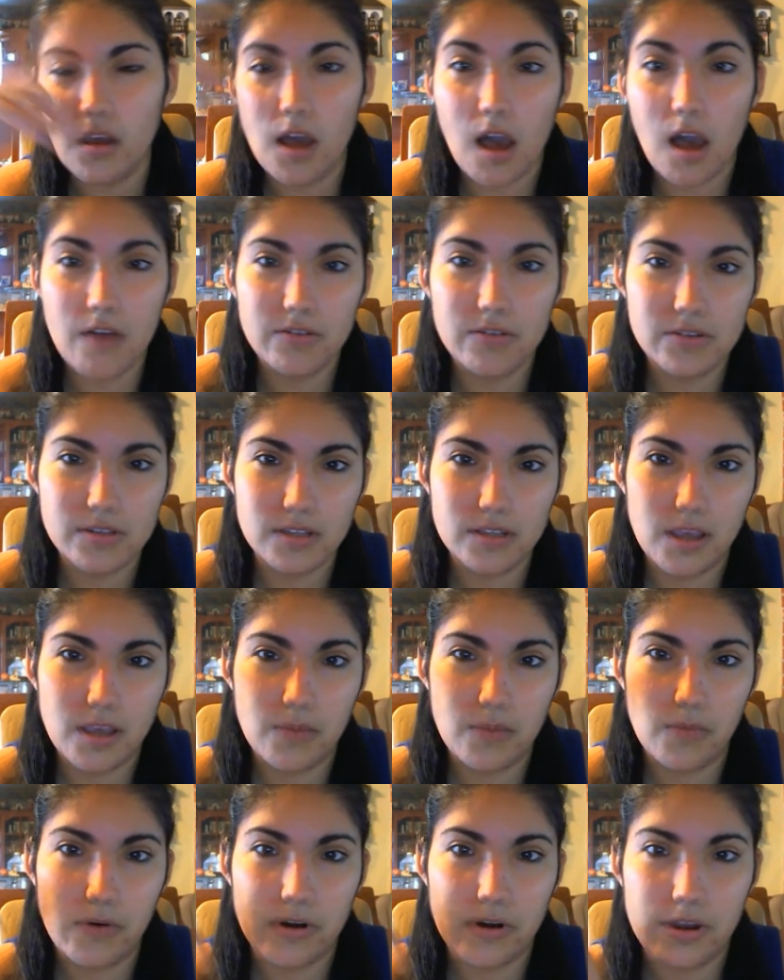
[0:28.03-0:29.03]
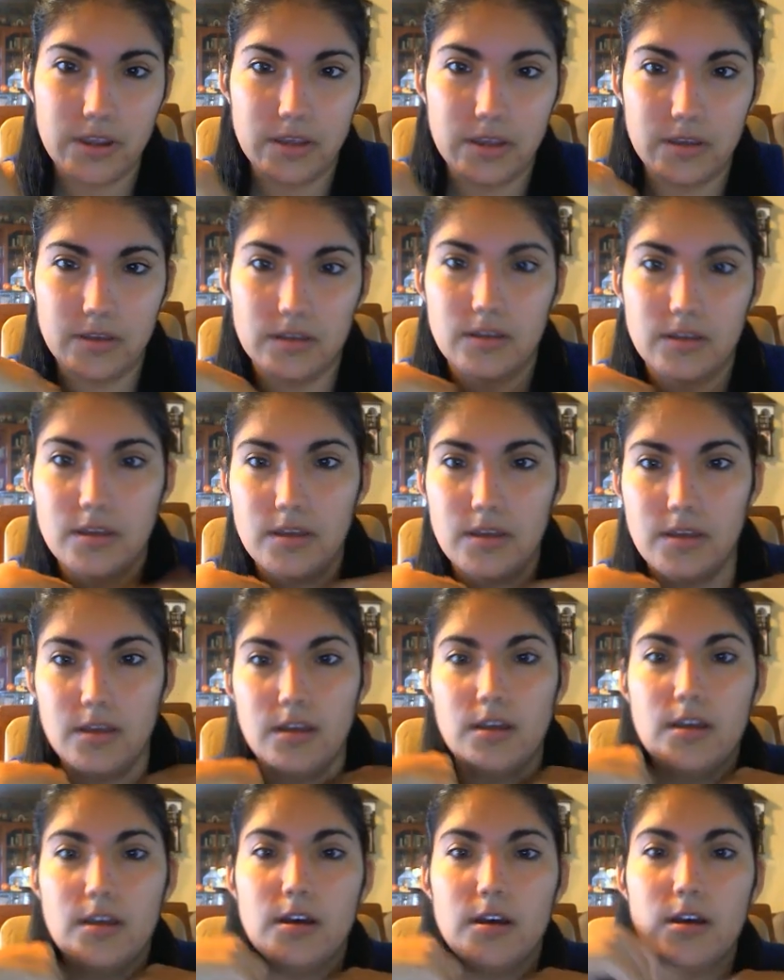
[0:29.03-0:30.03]
obviously I'm wearing
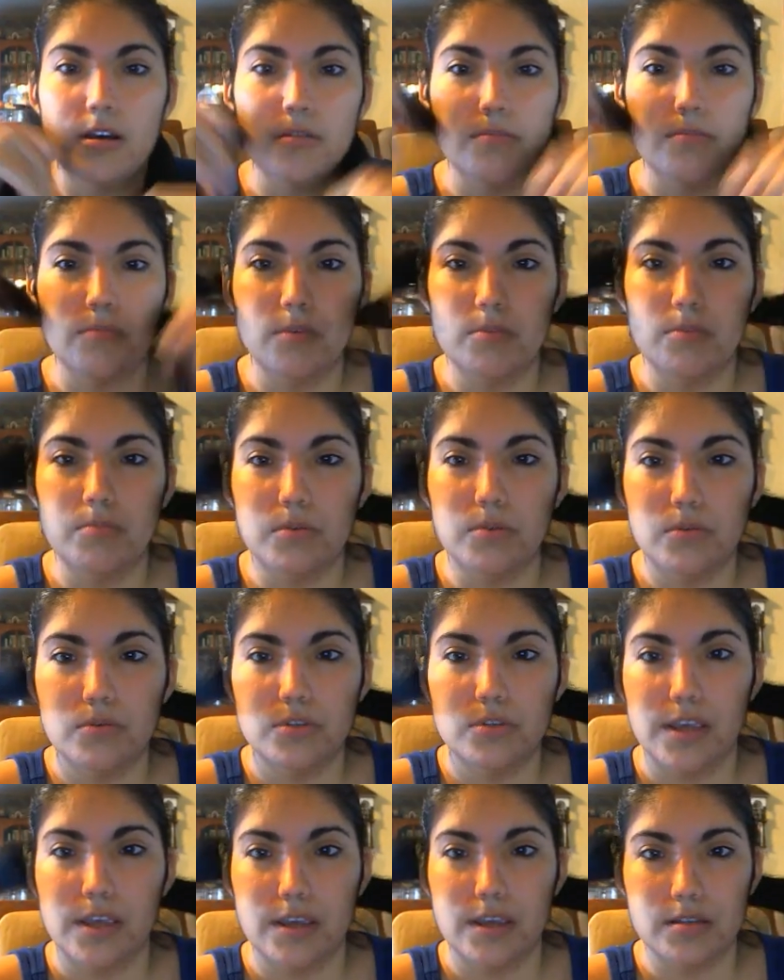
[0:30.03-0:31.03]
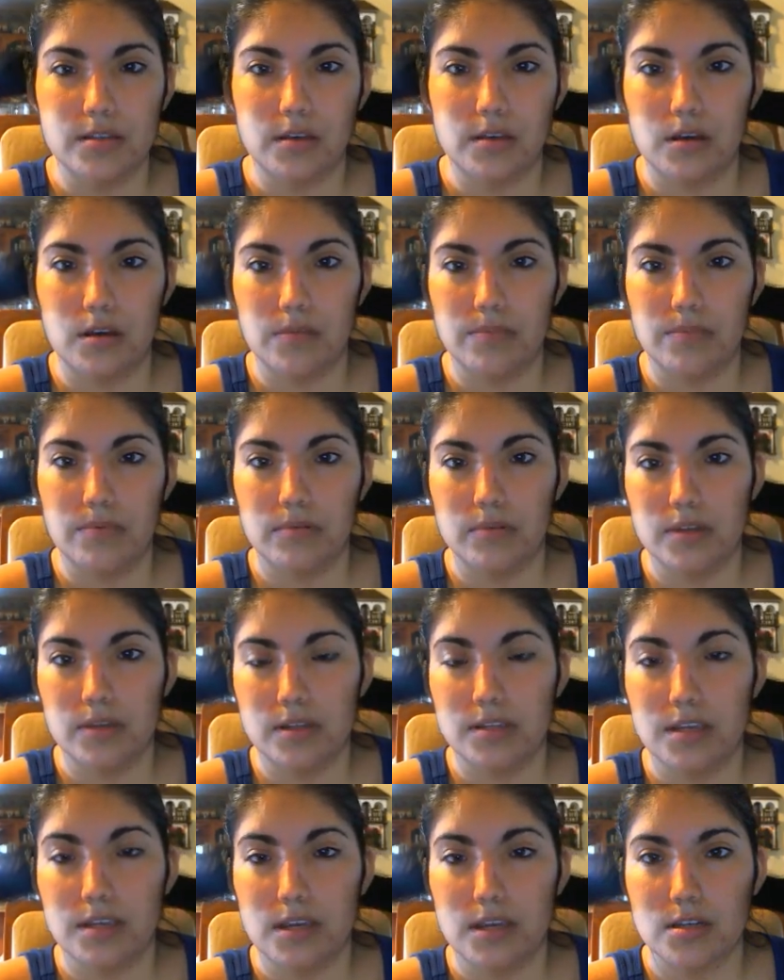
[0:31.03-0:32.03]
a blue tank top.
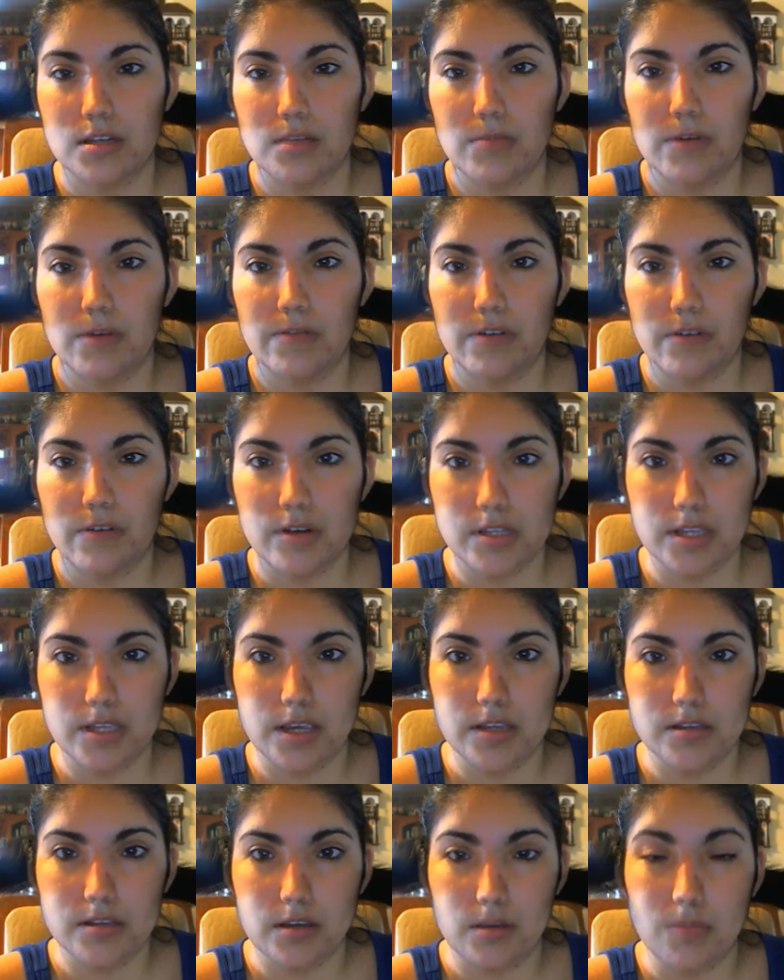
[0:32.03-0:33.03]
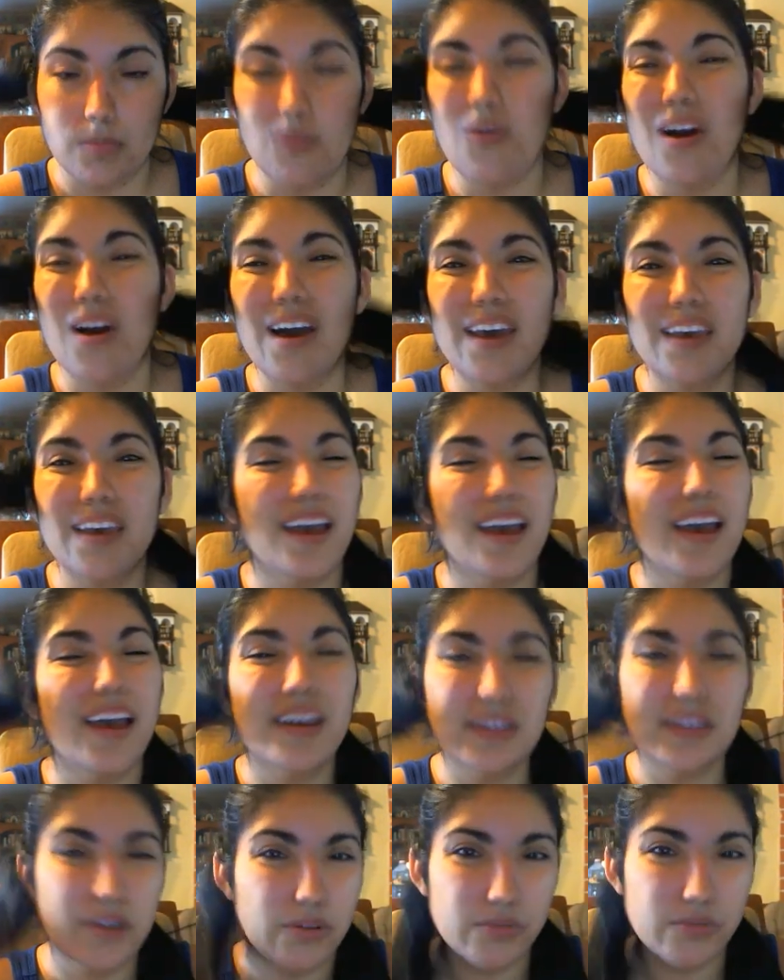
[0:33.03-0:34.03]
It's actually my favorite tank top. Why?
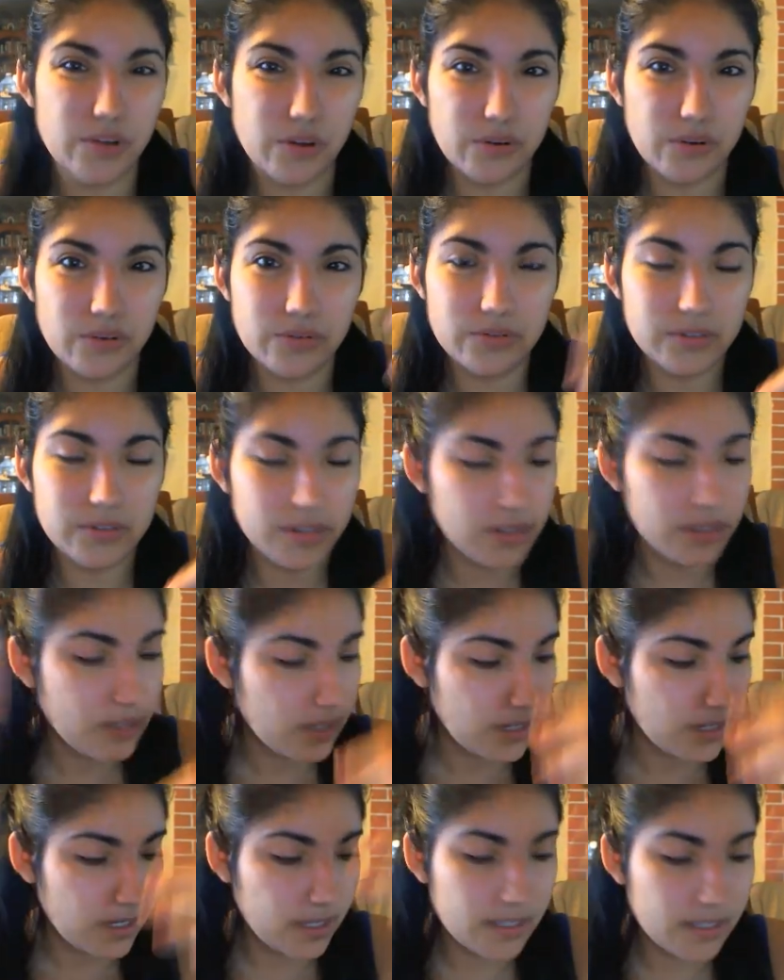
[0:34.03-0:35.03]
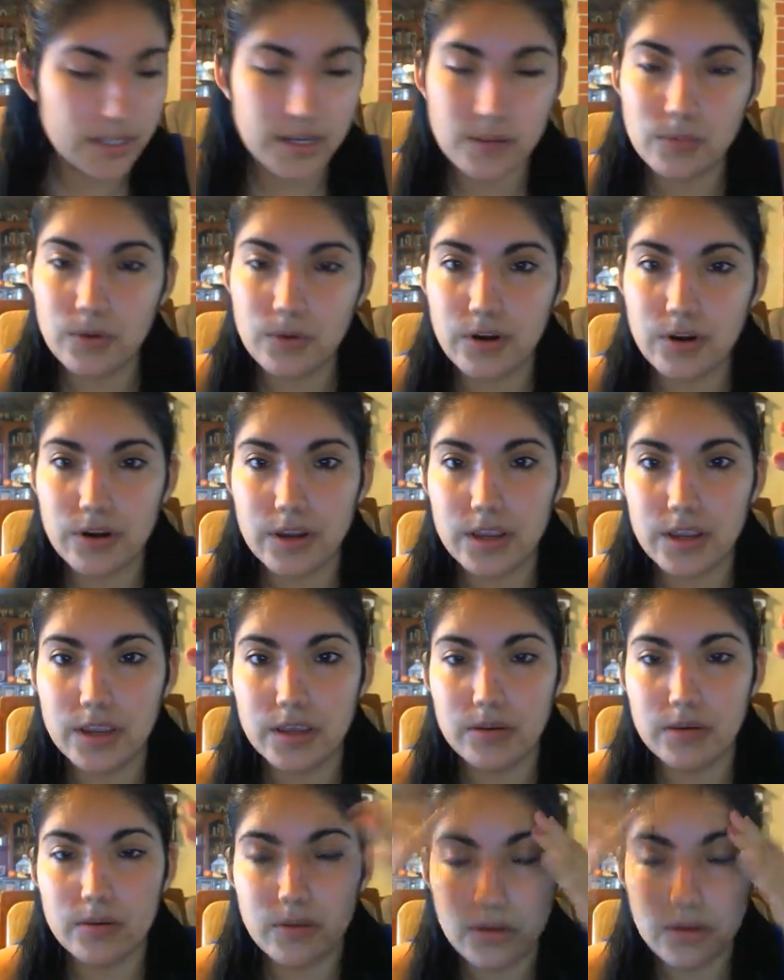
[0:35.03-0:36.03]
I don't know. And then I'm
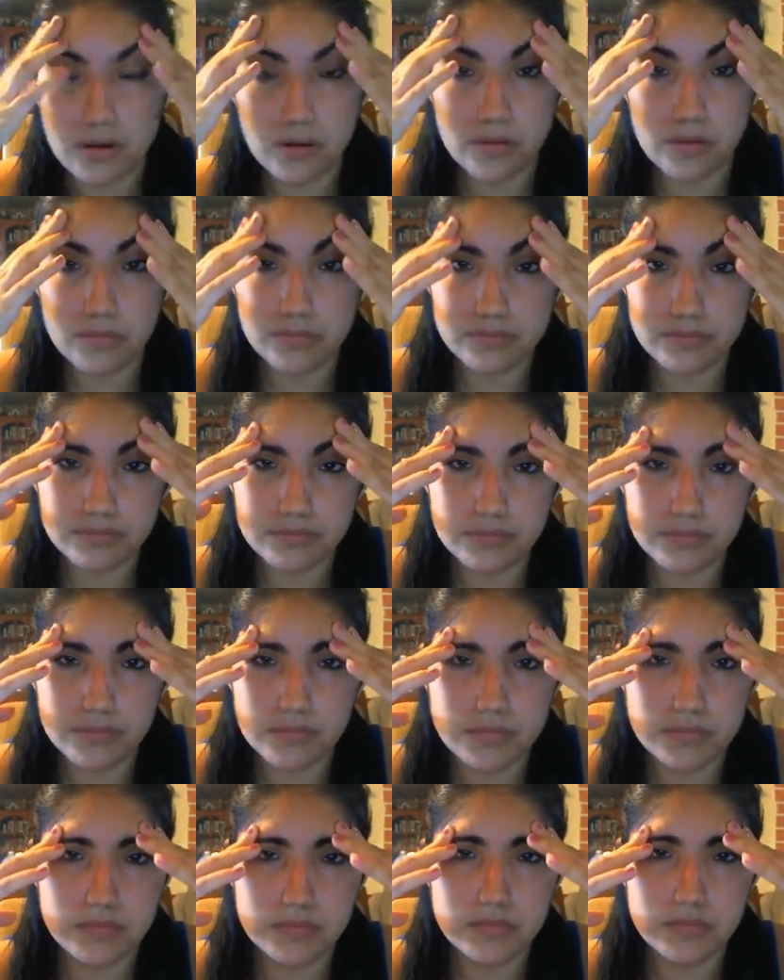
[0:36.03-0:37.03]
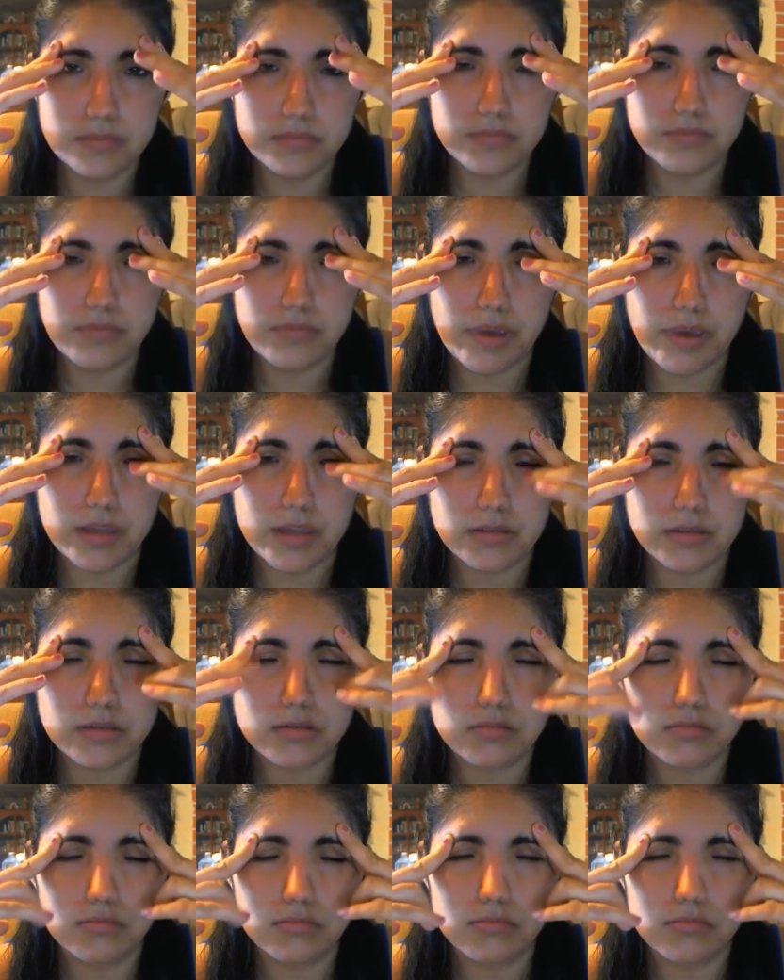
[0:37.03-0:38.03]
wearing
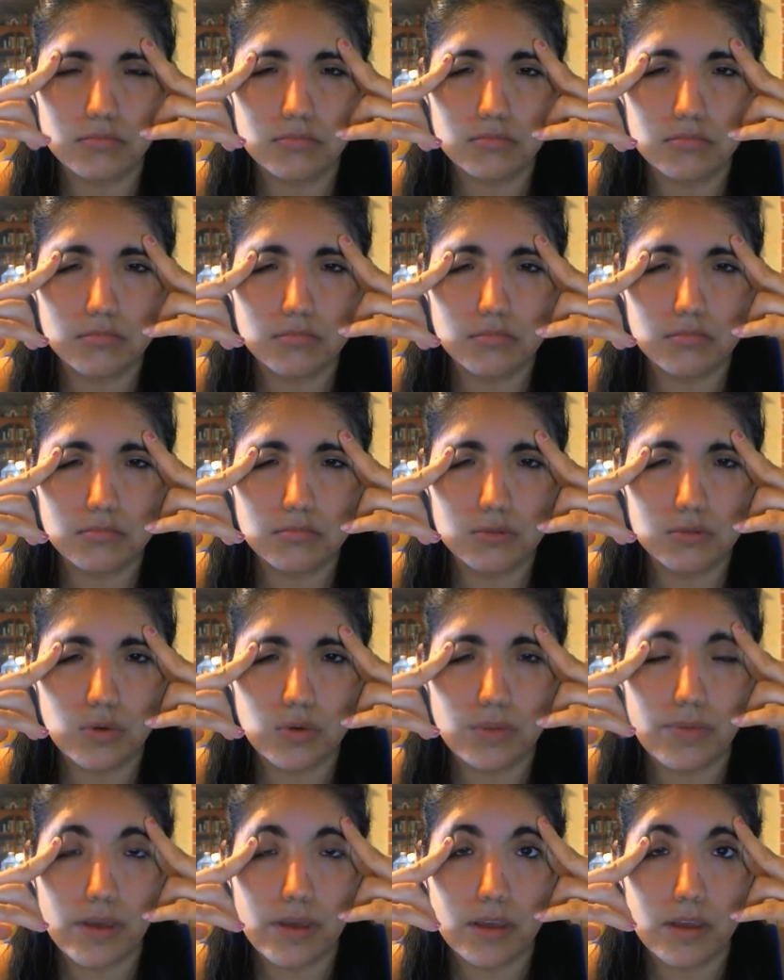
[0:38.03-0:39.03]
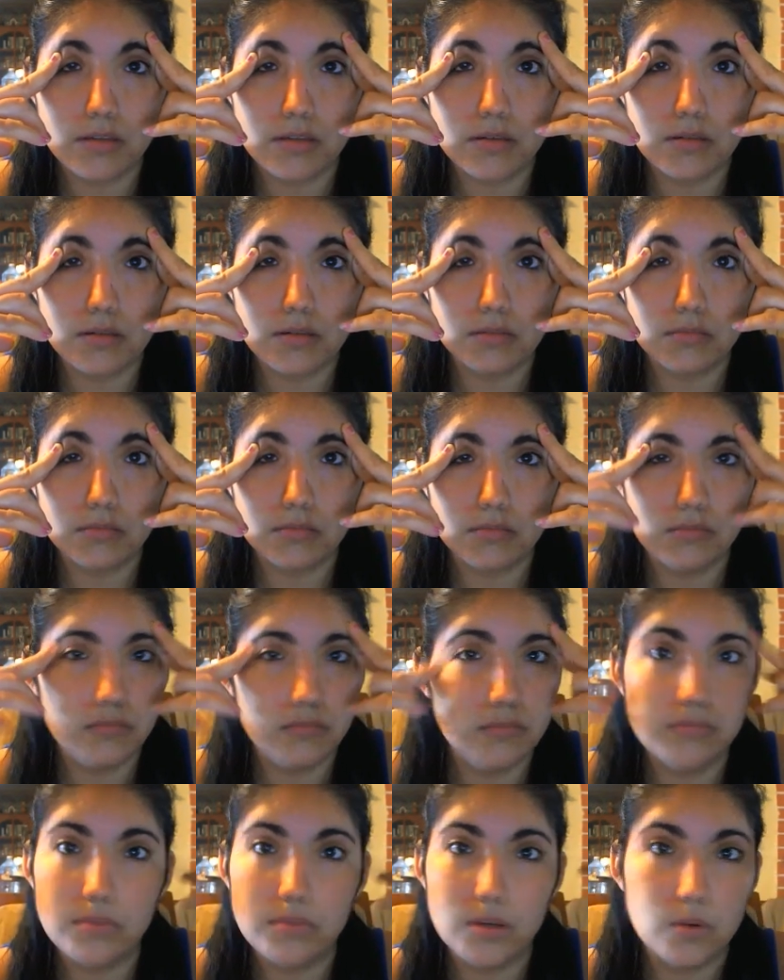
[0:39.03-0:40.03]
pants, sweatpants,
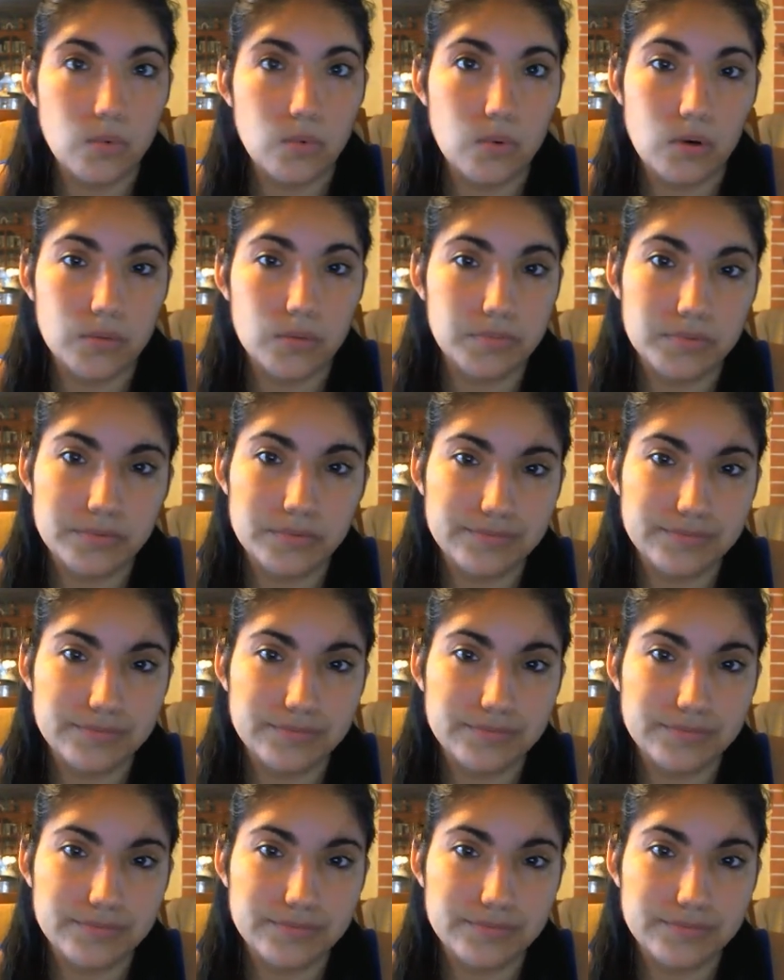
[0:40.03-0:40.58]
big whoop,